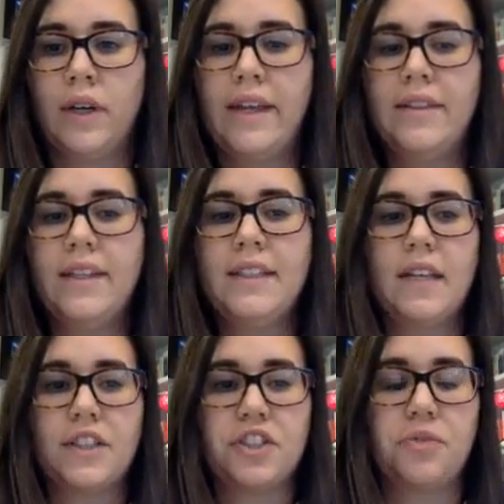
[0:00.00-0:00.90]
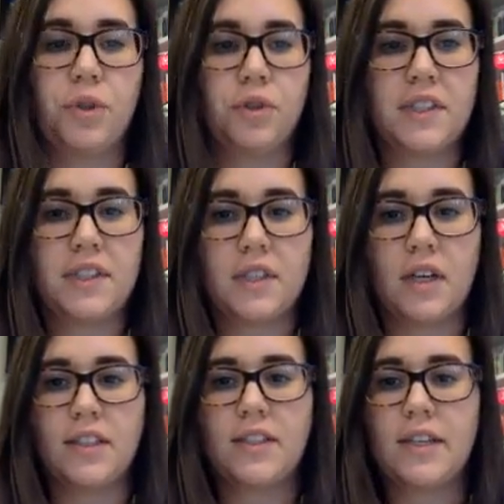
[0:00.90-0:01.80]
In this section, we'll
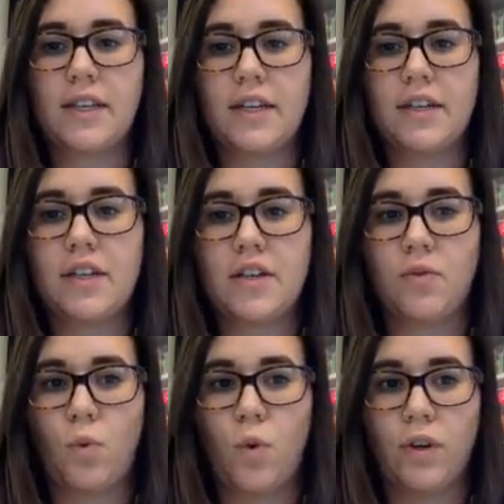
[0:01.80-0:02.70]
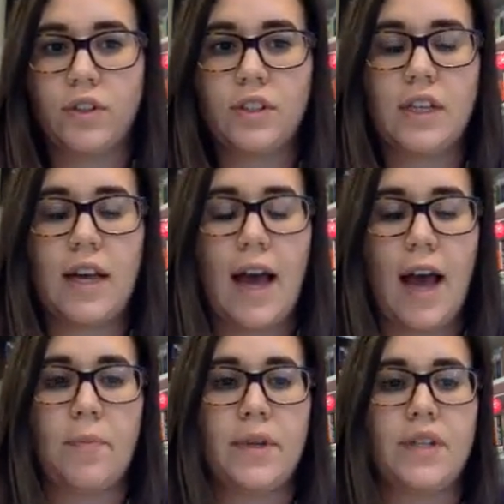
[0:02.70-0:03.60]
discuss the Indian Wars that
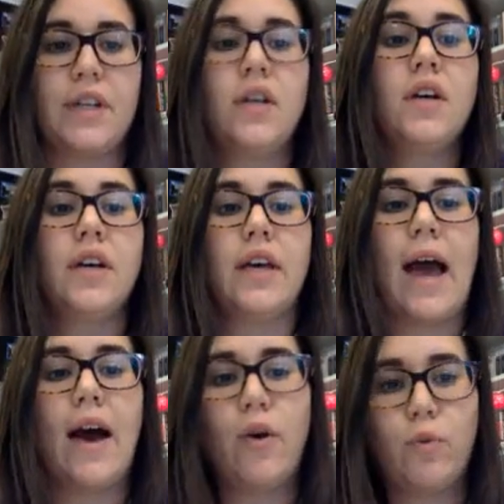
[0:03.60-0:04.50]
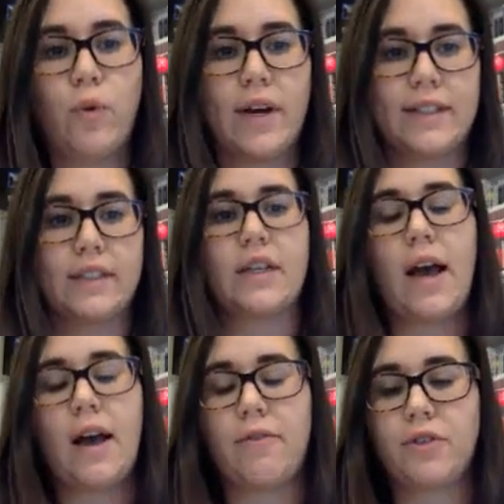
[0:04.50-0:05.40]
happened out west
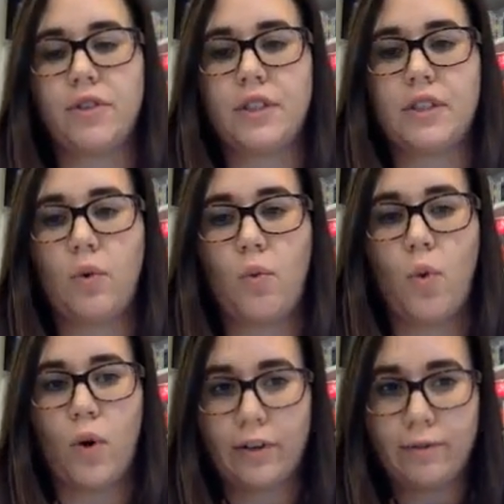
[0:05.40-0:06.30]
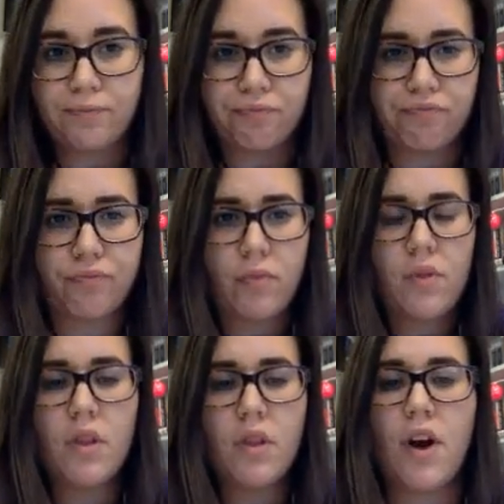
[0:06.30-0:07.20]
after the Civil War.
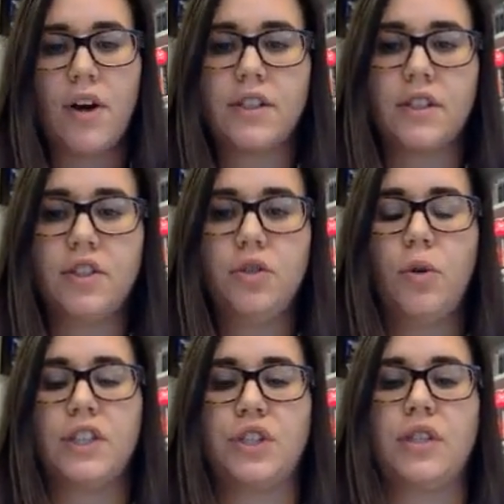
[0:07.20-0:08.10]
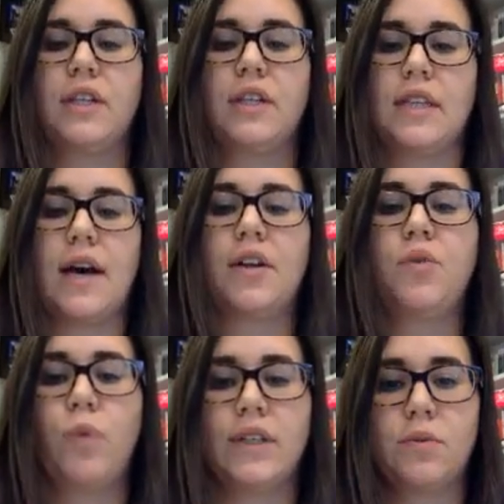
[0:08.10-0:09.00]
Our essential question is, how
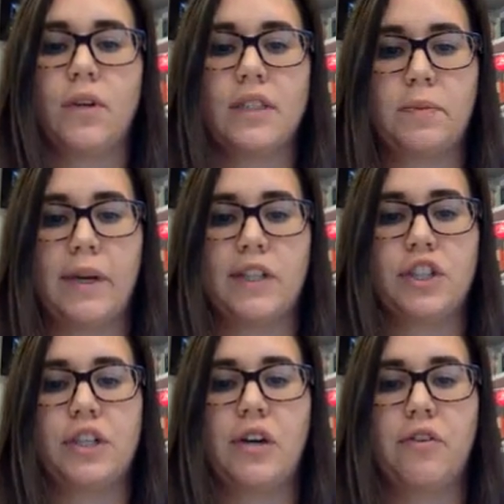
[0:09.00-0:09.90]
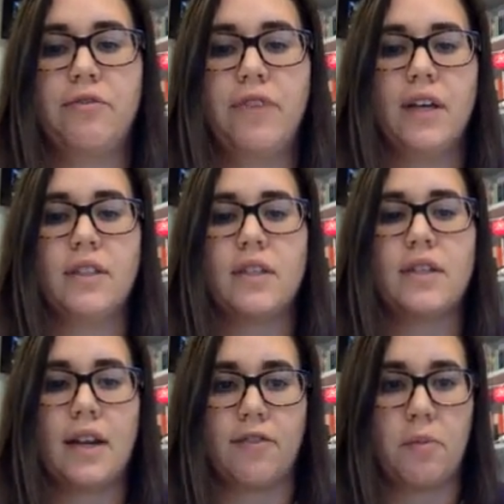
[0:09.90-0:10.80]
did westward expansion affect
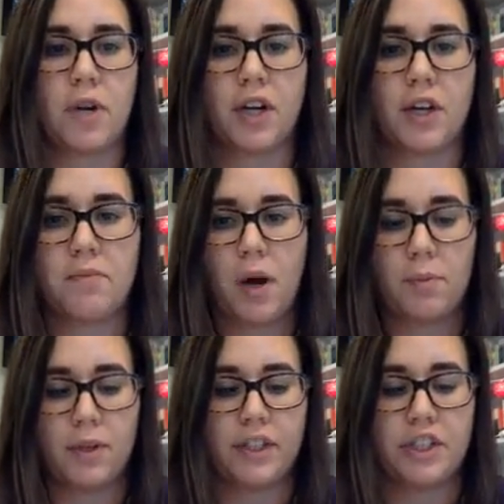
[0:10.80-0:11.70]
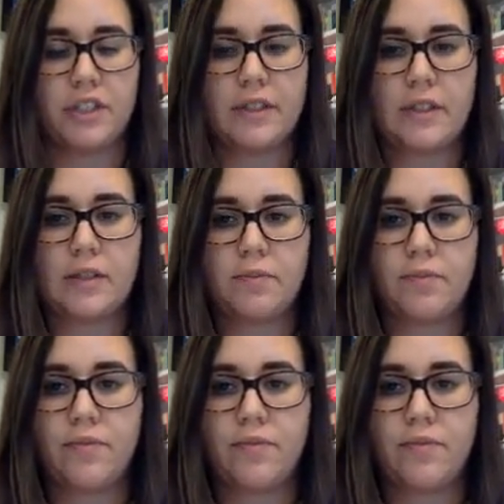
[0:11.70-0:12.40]
Native American populations?